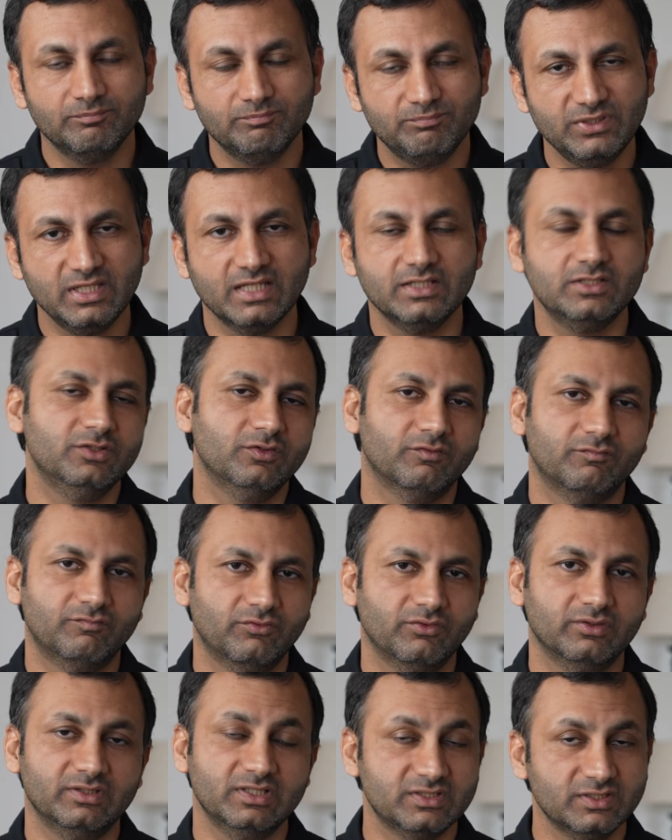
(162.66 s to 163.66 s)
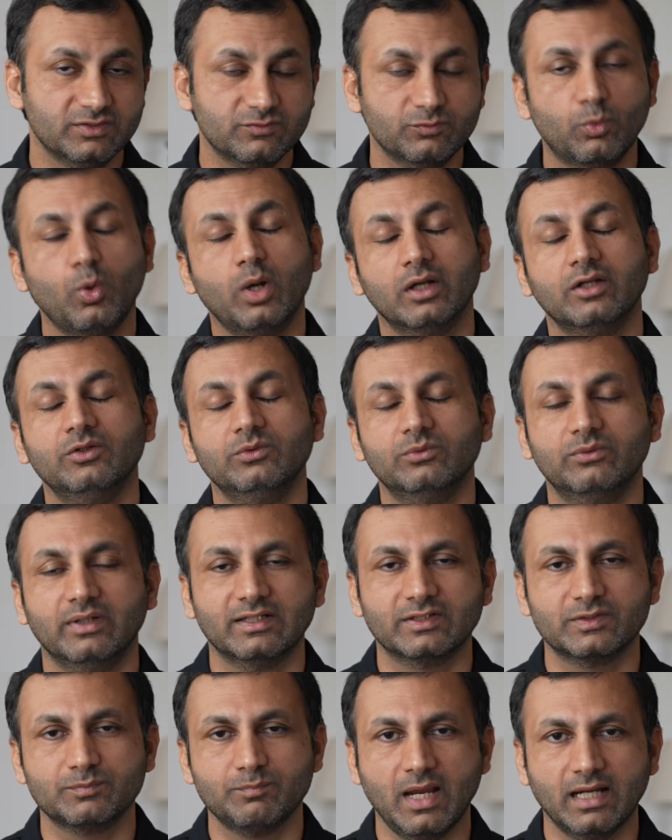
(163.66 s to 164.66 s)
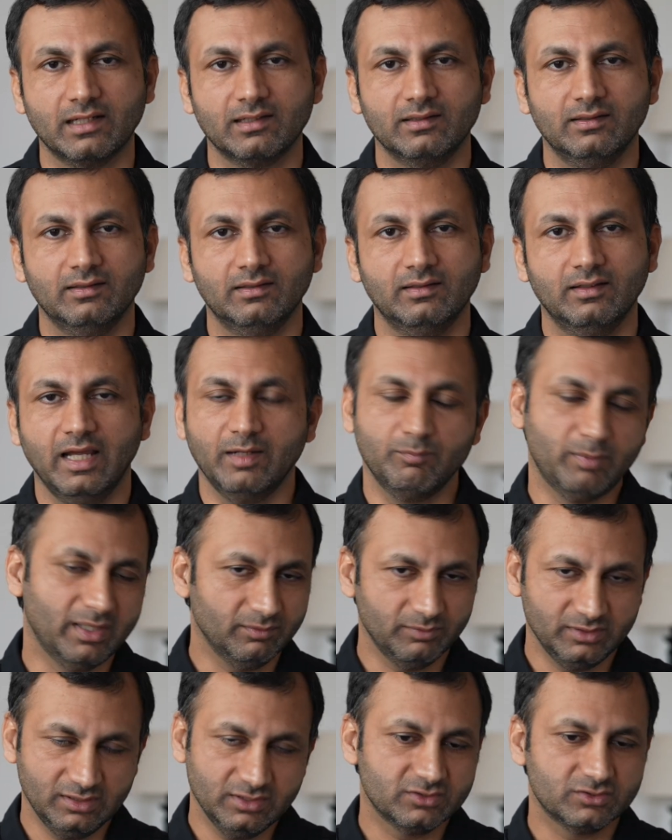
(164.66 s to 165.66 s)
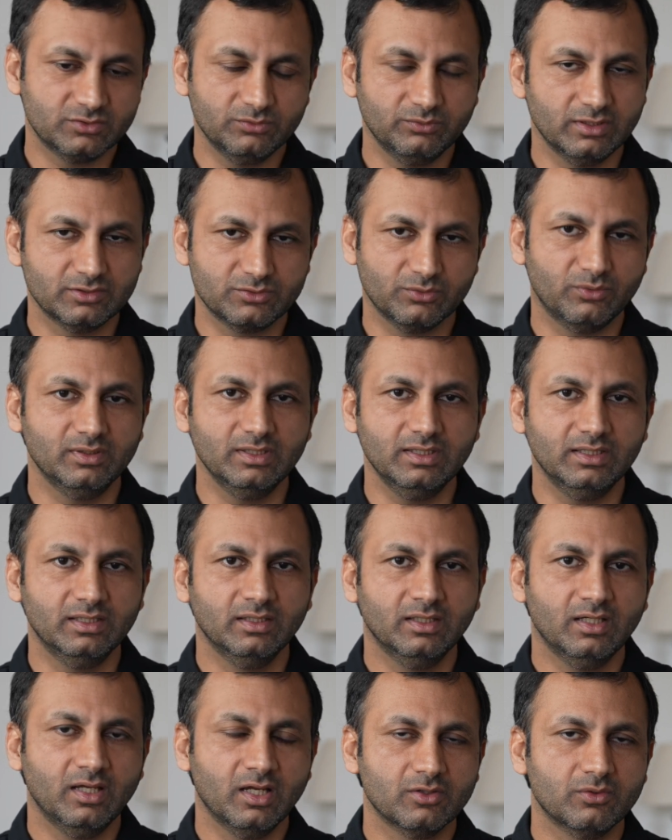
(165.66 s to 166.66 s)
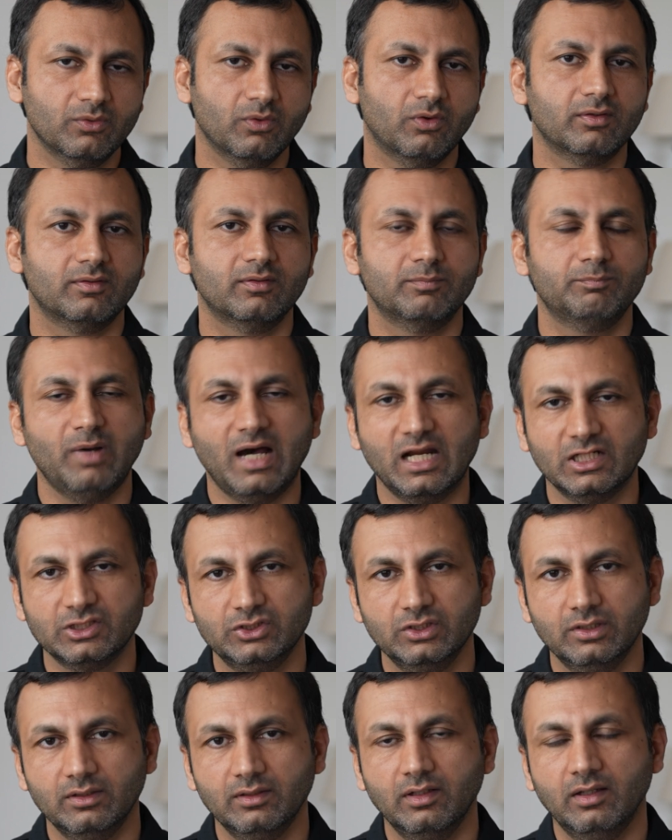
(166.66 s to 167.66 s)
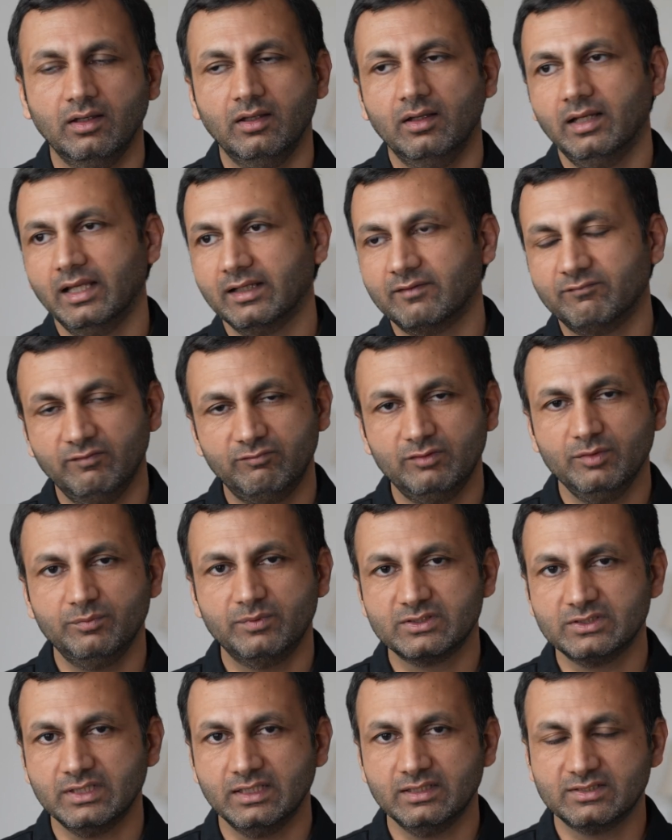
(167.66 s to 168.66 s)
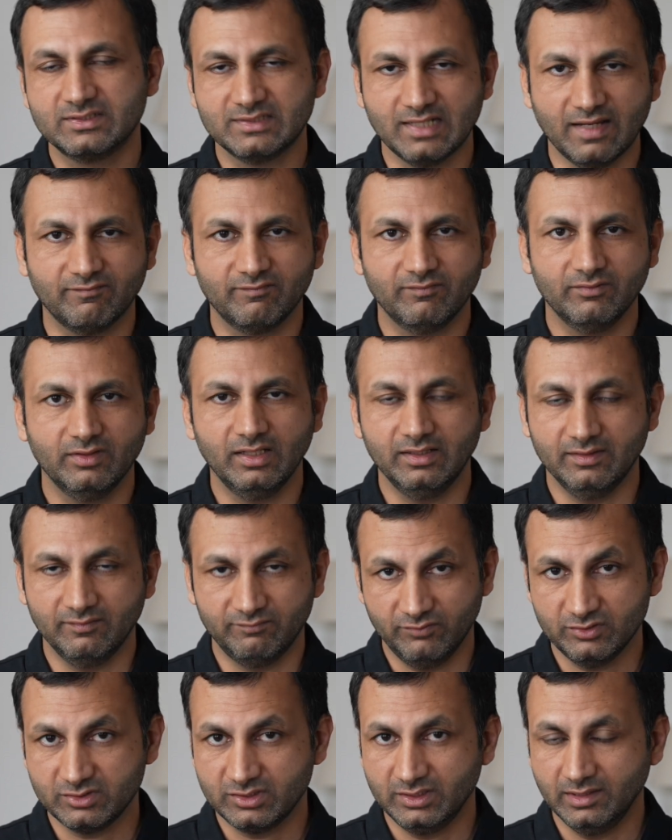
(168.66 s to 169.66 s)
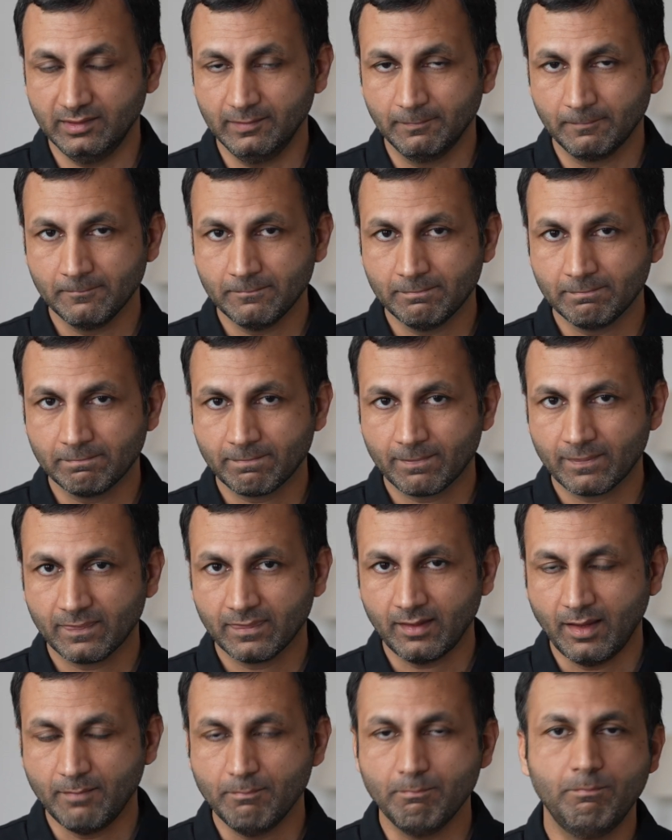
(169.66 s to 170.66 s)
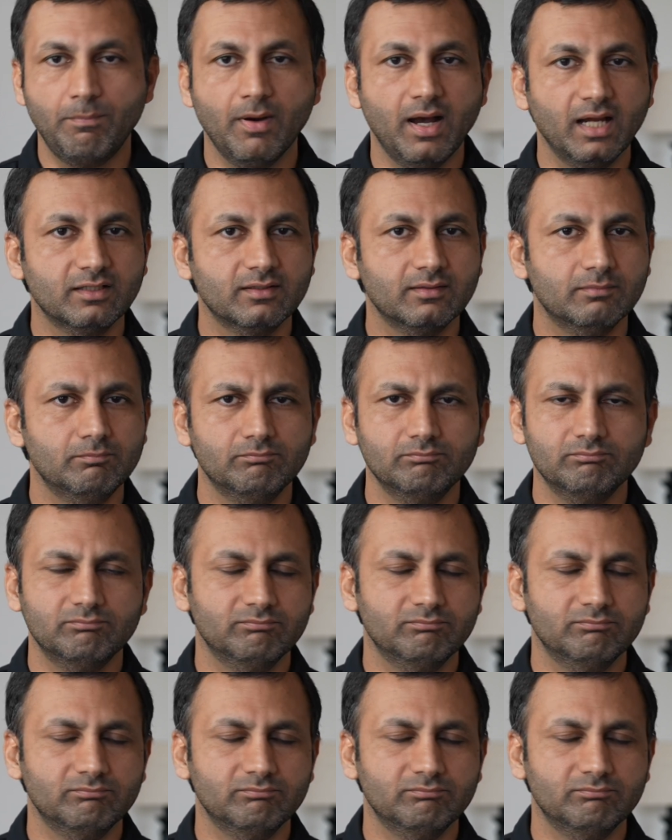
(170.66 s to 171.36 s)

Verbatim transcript: phd offer this is what you can expect and by the way these students only got partial like 50% stipend in the first year but